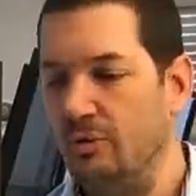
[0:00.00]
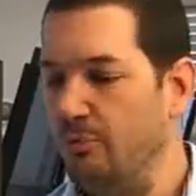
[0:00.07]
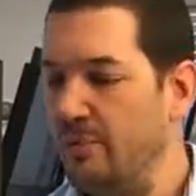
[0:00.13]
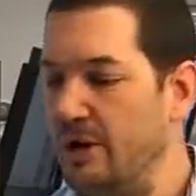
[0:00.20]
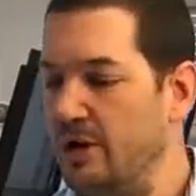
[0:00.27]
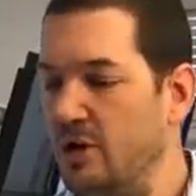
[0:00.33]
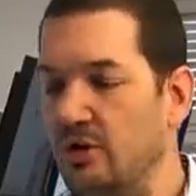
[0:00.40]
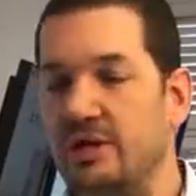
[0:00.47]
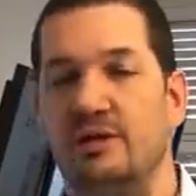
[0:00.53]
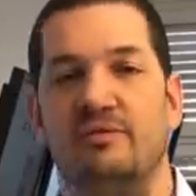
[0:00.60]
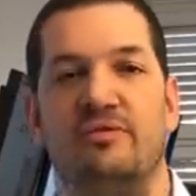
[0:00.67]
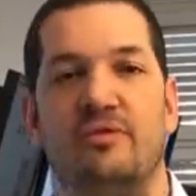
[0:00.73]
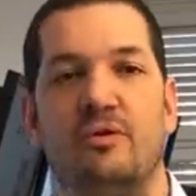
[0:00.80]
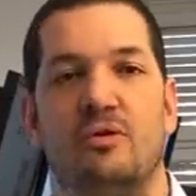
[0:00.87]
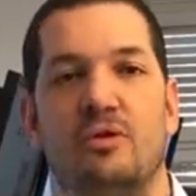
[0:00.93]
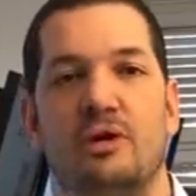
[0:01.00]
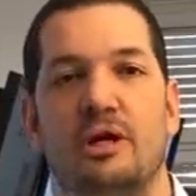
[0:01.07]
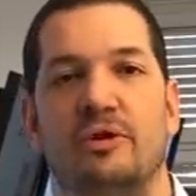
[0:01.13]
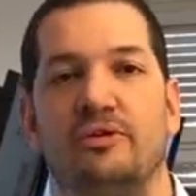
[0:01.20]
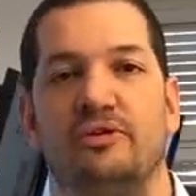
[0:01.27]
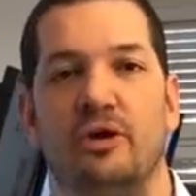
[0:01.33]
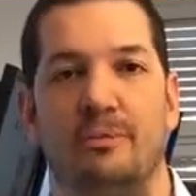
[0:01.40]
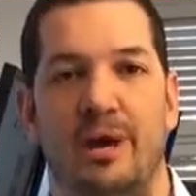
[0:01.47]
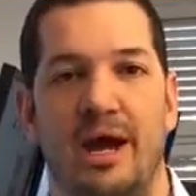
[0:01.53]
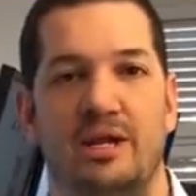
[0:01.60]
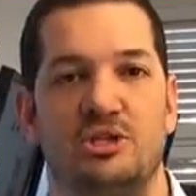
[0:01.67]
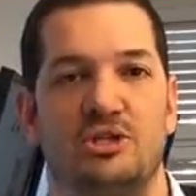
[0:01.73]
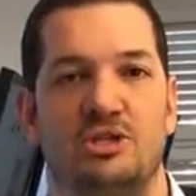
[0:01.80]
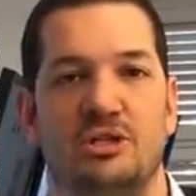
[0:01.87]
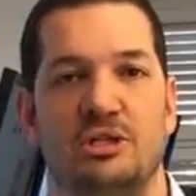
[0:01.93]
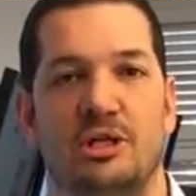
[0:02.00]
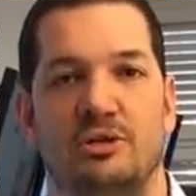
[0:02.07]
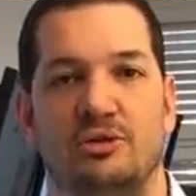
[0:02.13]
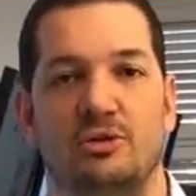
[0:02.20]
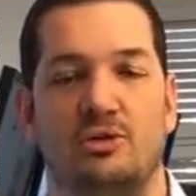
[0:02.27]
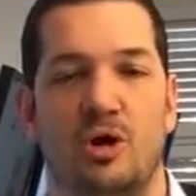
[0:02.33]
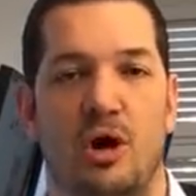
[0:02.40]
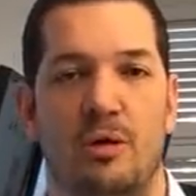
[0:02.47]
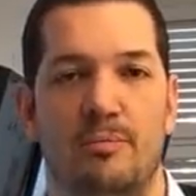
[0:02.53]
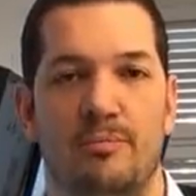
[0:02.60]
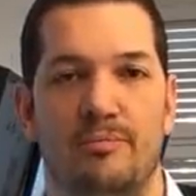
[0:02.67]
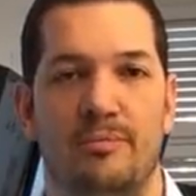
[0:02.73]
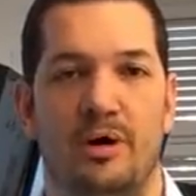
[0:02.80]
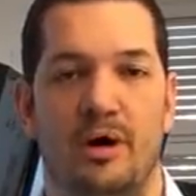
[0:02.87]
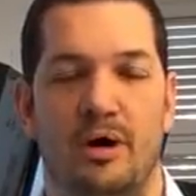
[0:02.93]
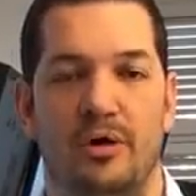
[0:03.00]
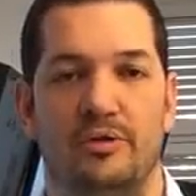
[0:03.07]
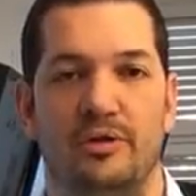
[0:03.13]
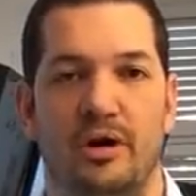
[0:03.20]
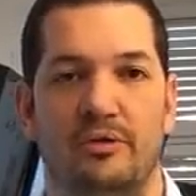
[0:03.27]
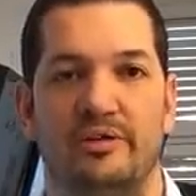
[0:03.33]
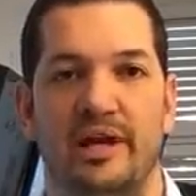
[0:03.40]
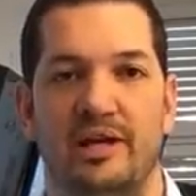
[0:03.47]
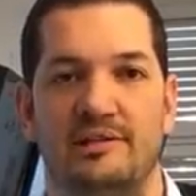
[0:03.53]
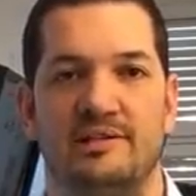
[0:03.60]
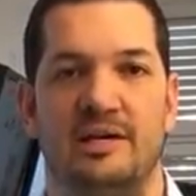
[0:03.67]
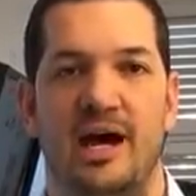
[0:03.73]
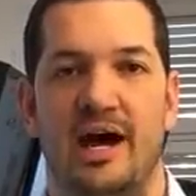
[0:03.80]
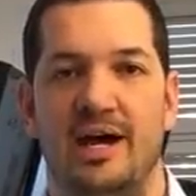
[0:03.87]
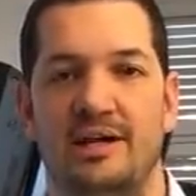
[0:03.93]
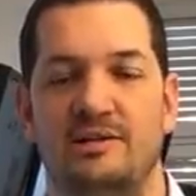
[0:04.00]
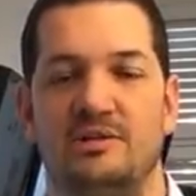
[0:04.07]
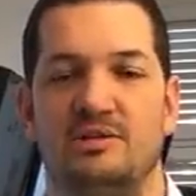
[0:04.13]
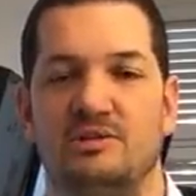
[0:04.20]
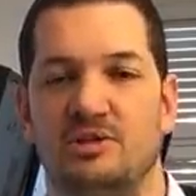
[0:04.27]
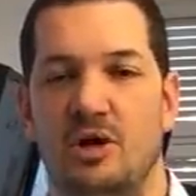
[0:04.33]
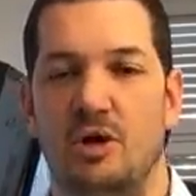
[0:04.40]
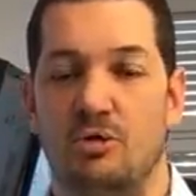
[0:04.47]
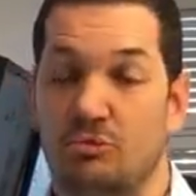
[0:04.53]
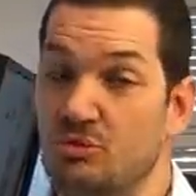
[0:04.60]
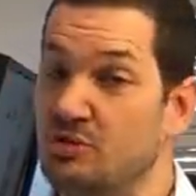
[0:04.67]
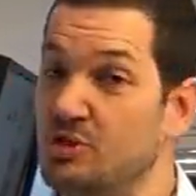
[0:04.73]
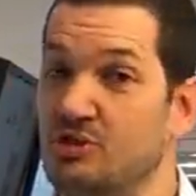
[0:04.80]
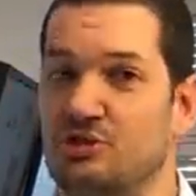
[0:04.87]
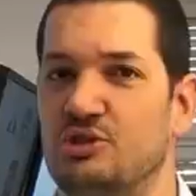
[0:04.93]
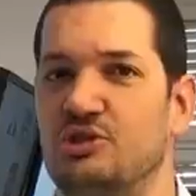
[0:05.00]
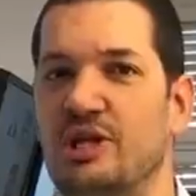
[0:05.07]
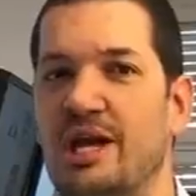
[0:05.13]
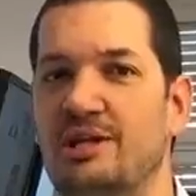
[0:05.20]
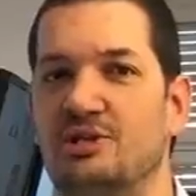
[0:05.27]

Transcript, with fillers: we're looking for some action to come on, on that side. So just stay